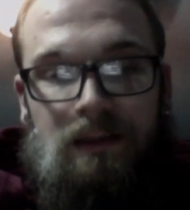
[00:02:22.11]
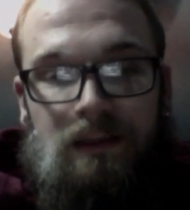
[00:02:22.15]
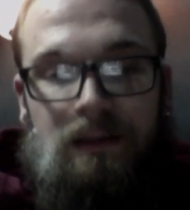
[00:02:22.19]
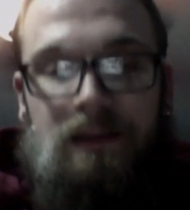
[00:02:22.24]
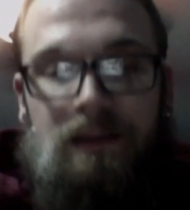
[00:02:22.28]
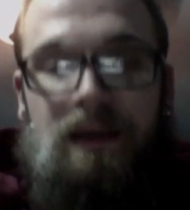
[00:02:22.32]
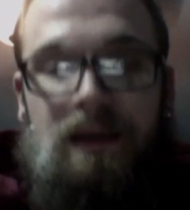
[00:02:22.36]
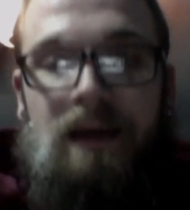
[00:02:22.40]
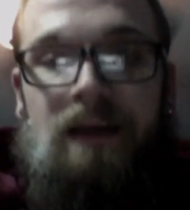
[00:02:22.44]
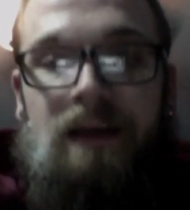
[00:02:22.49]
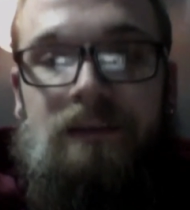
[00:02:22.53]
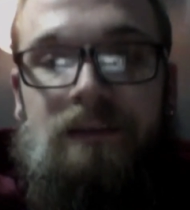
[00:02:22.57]

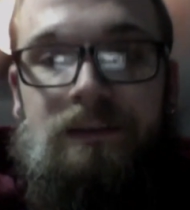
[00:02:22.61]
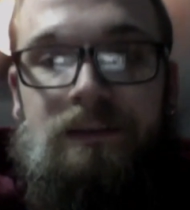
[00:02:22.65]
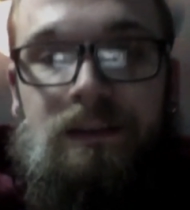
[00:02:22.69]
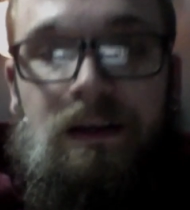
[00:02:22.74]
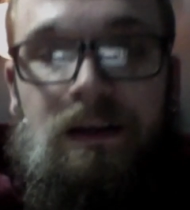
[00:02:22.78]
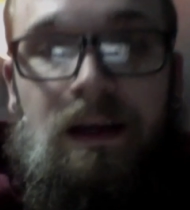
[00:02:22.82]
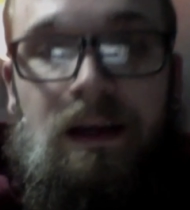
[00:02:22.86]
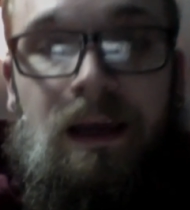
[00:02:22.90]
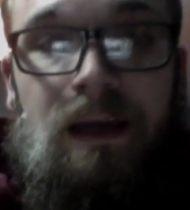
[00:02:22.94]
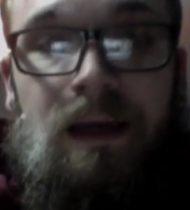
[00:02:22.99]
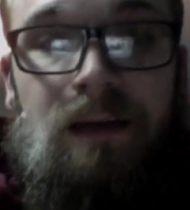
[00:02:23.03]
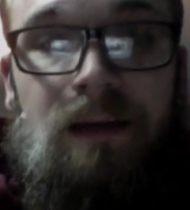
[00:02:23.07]
that has your
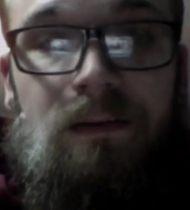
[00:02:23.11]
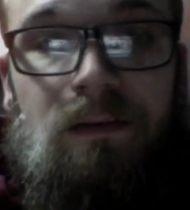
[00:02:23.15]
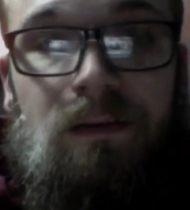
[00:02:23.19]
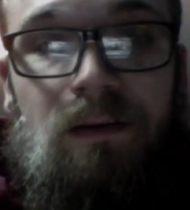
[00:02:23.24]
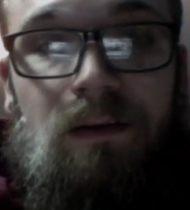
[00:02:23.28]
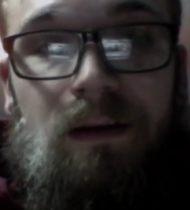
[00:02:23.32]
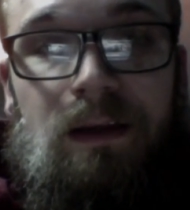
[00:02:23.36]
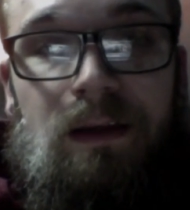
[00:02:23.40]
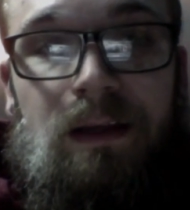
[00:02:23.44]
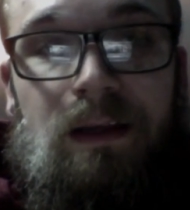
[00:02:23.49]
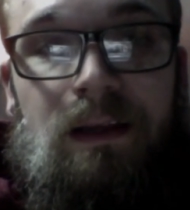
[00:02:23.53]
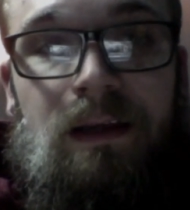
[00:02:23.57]
hand on
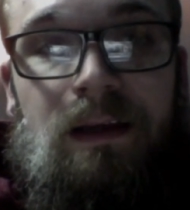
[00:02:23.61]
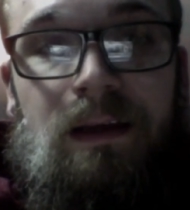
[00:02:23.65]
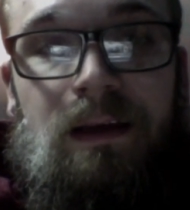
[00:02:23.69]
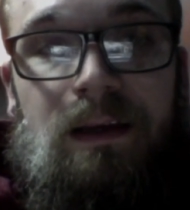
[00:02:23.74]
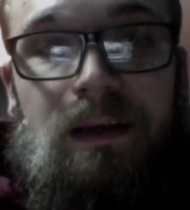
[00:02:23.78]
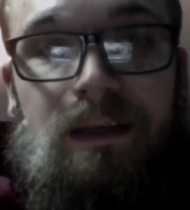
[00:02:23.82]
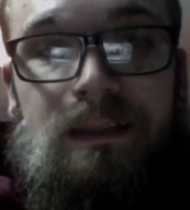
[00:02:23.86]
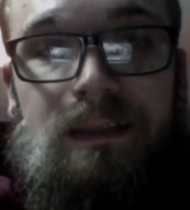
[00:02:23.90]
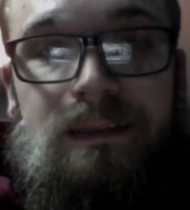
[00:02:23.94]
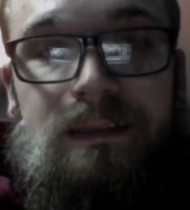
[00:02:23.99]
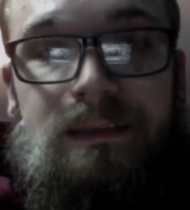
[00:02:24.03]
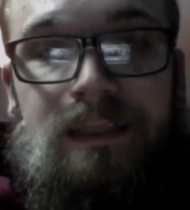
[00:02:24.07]
it
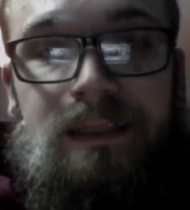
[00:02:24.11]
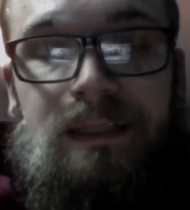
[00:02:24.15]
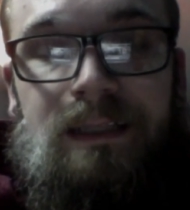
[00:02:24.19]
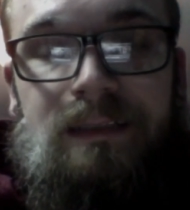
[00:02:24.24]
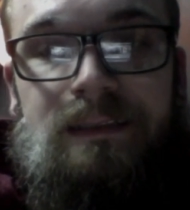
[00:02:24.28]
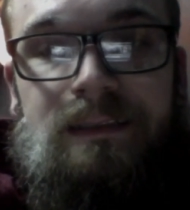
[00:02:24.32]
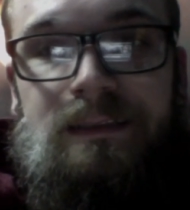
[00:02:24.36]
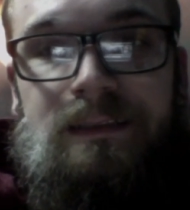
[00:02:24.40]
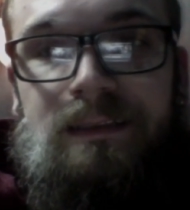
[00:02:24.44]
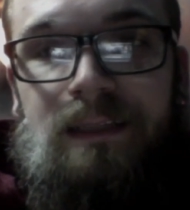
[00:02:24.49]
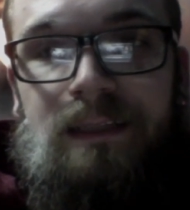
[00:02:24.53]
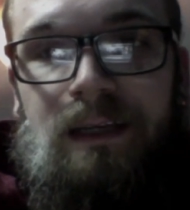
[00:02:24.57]
stays
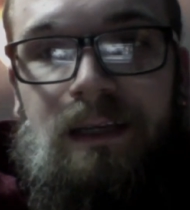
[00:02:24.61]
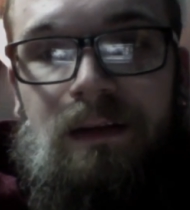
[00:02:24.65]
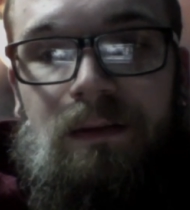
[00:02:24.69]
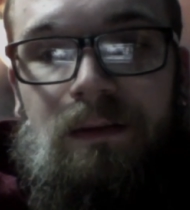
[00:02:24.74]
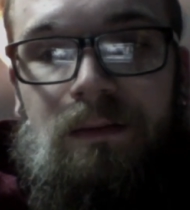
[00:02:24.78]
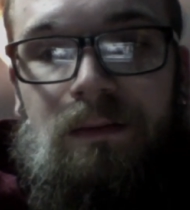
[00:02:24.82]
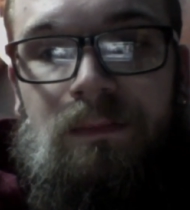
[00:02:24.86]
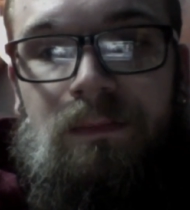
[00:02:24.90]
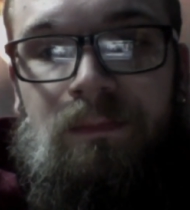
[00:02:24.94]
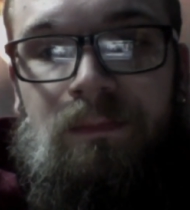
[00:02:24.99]
still.